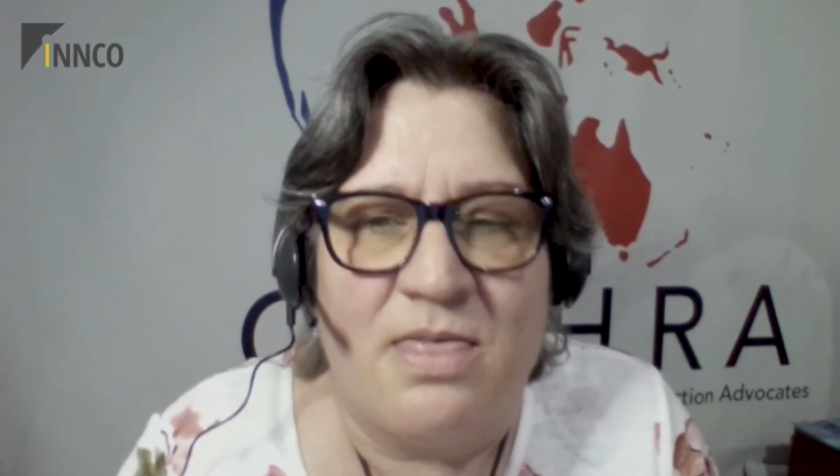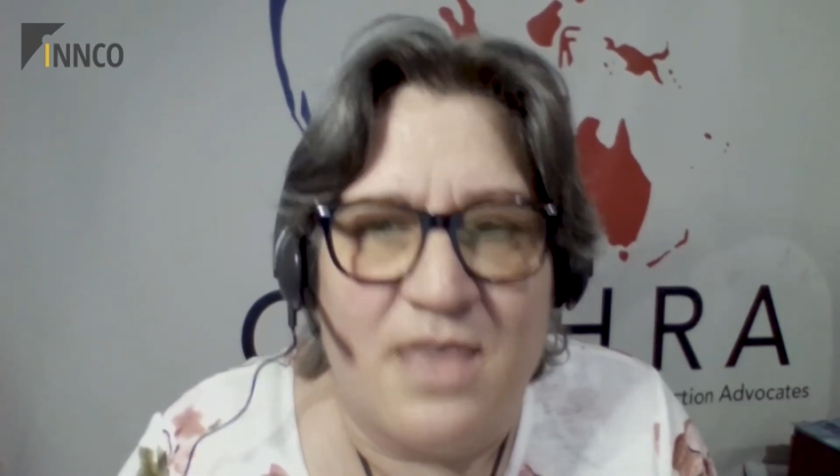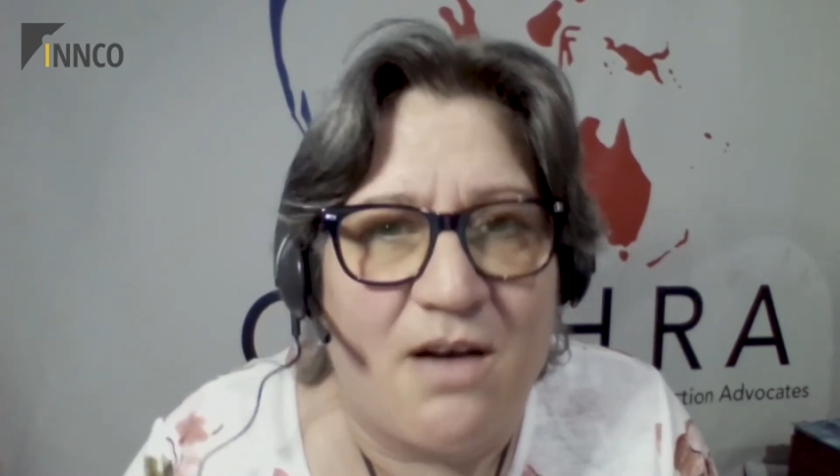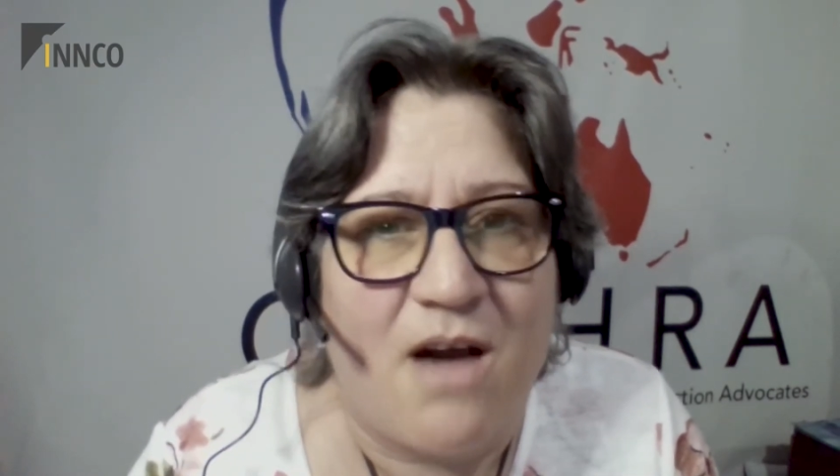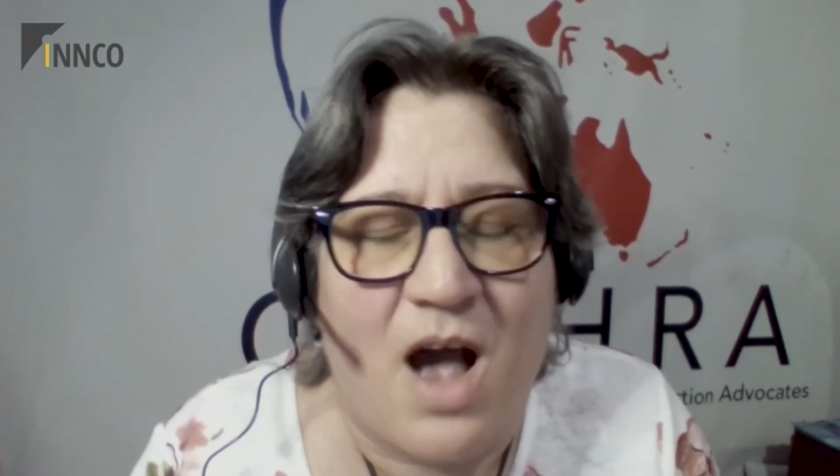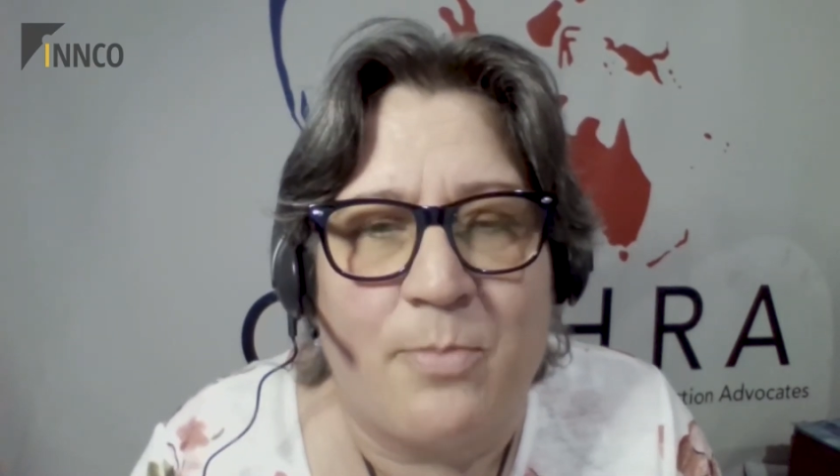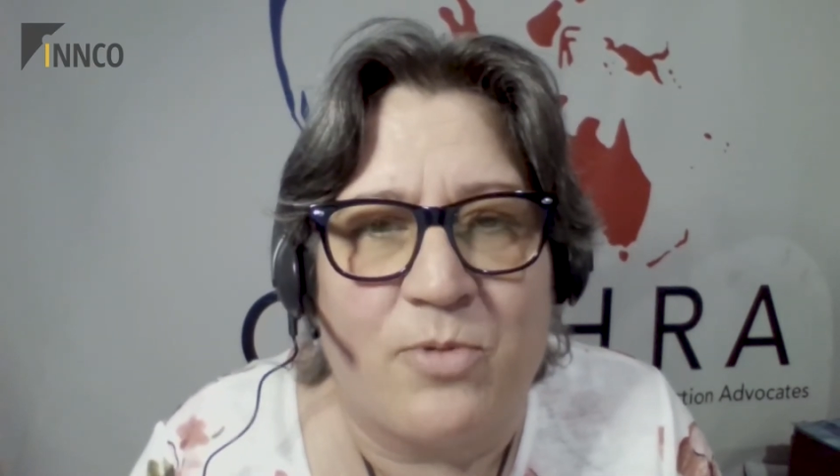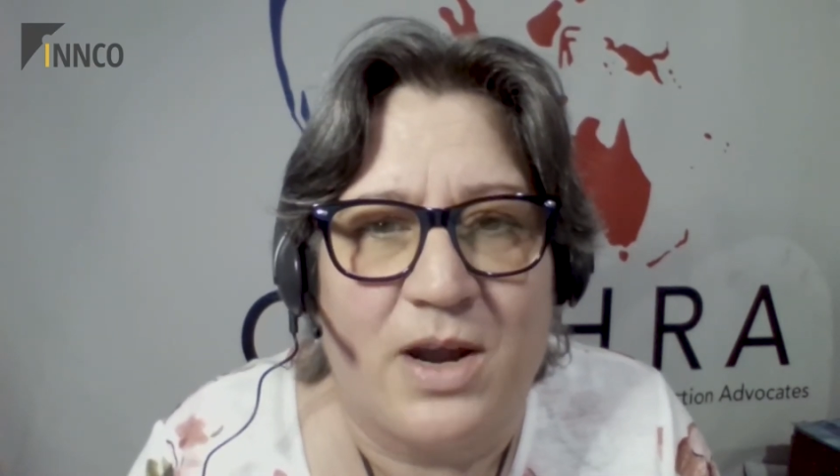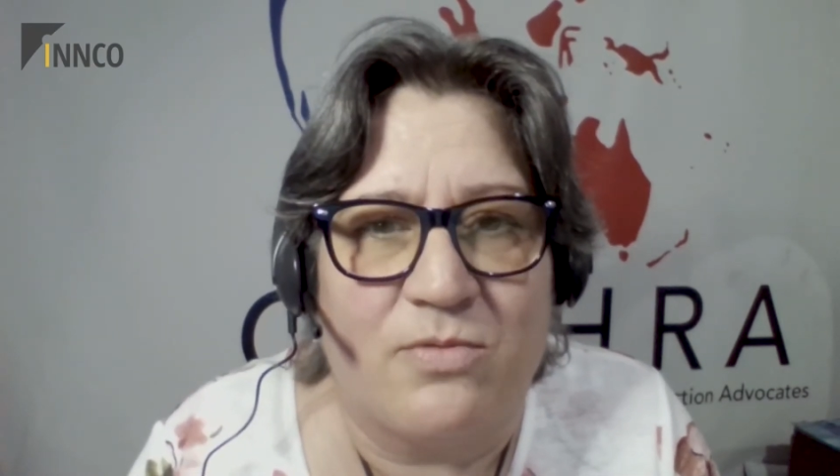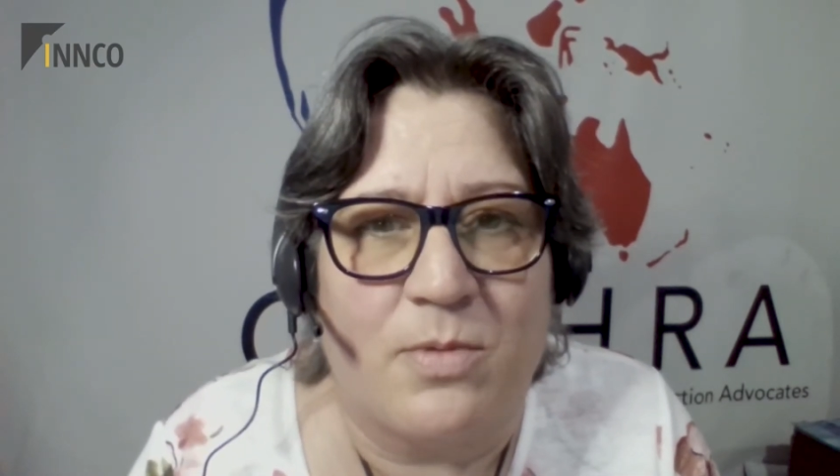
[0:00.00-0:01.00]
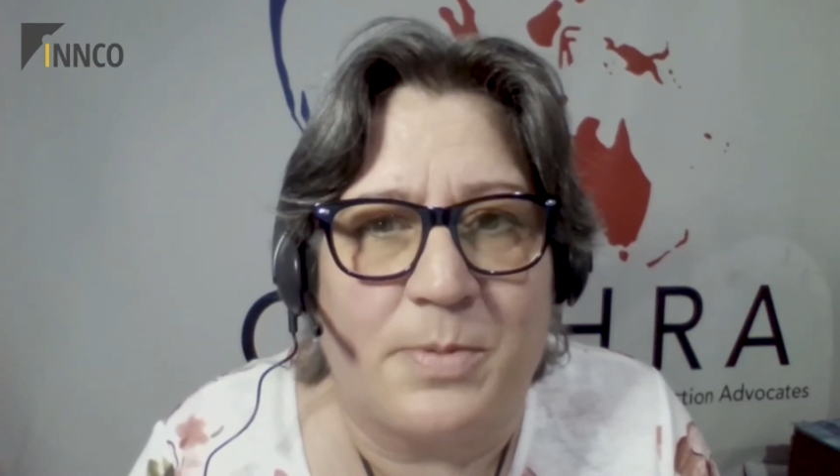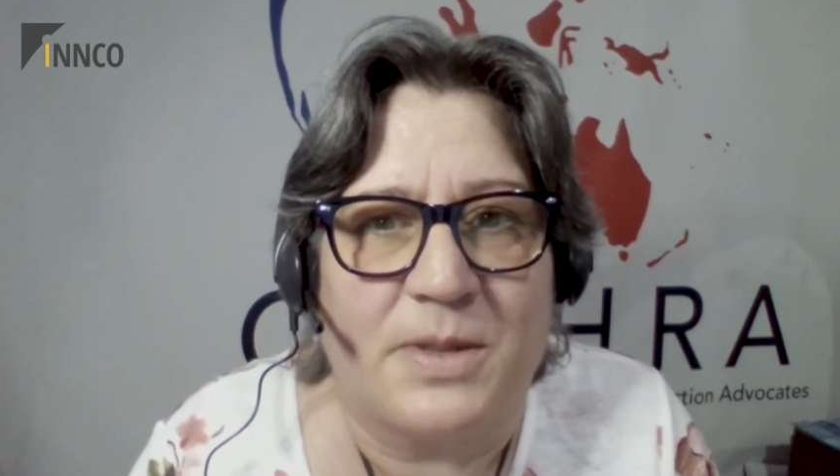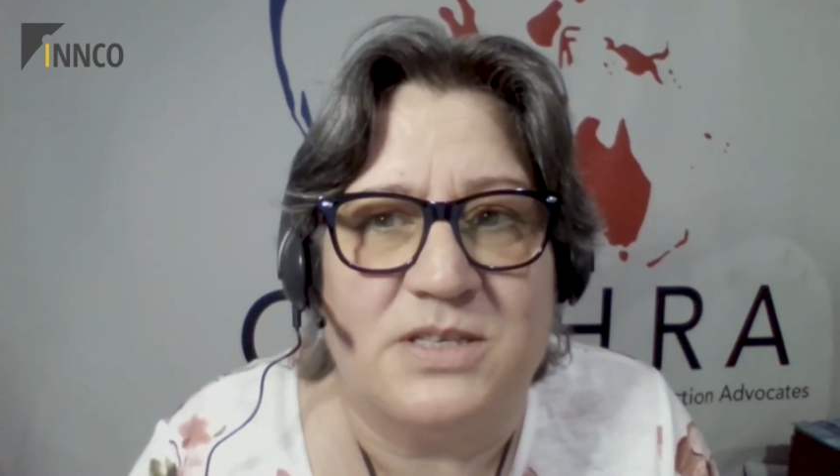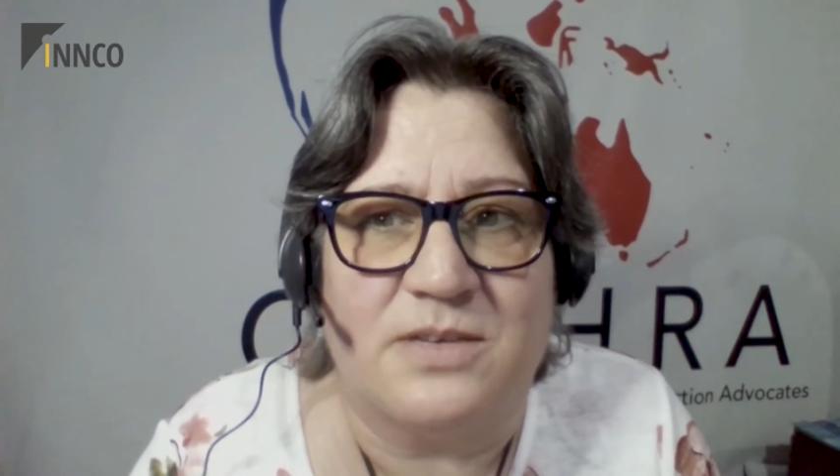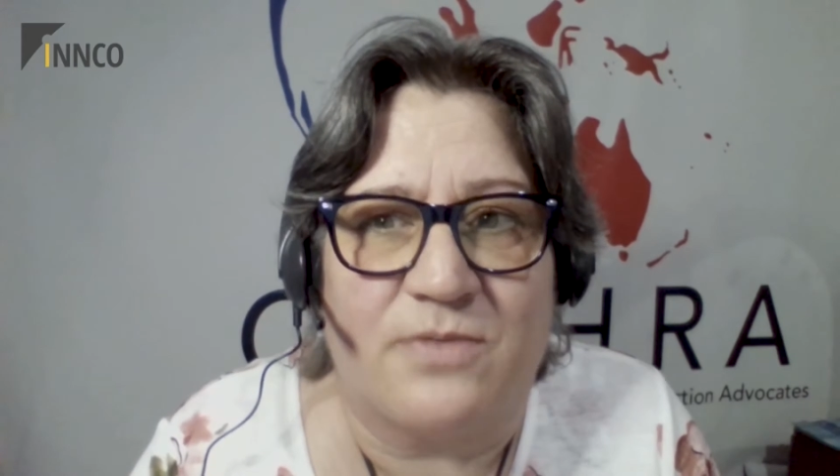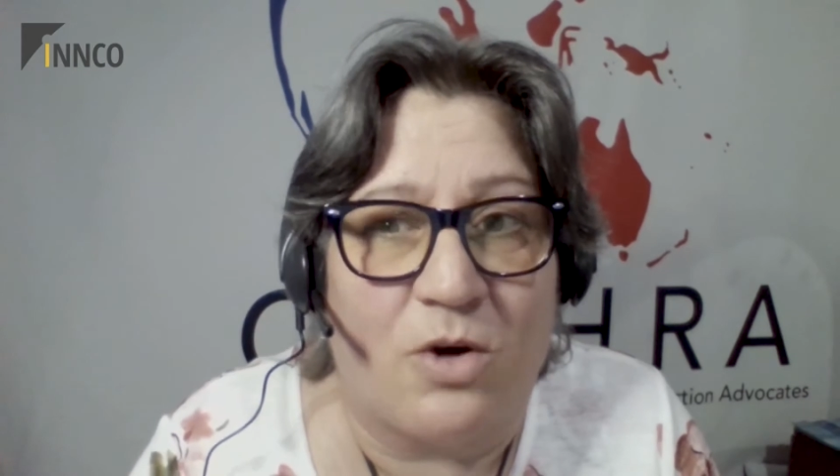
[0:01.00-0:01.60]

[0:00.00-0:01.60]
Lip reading: They're operating from a place of,